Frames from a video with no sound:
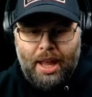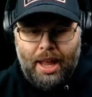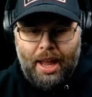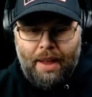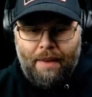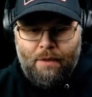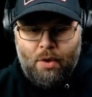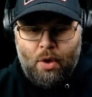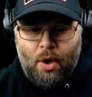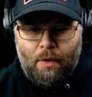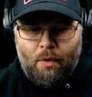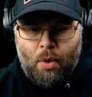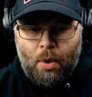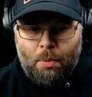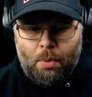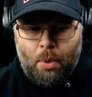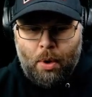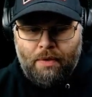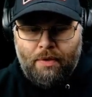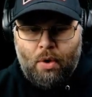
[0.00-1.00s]
If you have
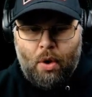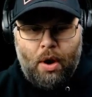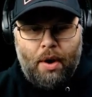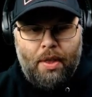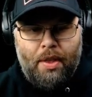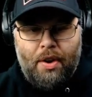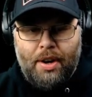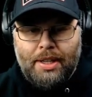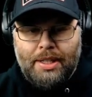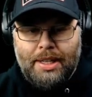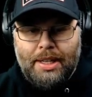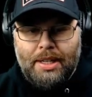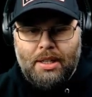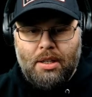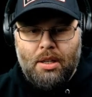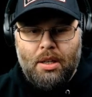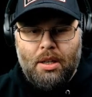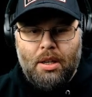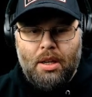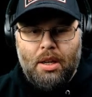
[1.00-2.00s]
1.4, there
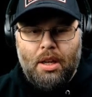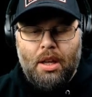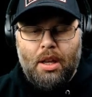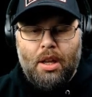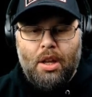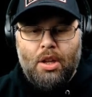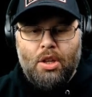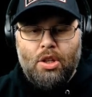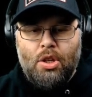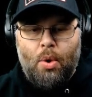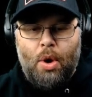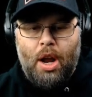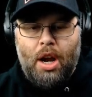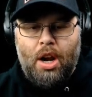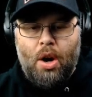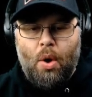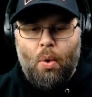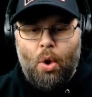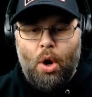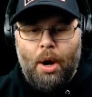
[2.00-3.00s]
isn't. So we're not
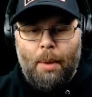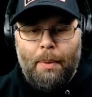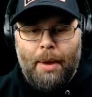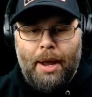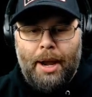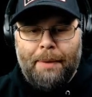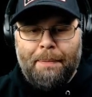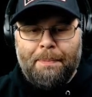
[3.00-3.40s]
going to worry about it.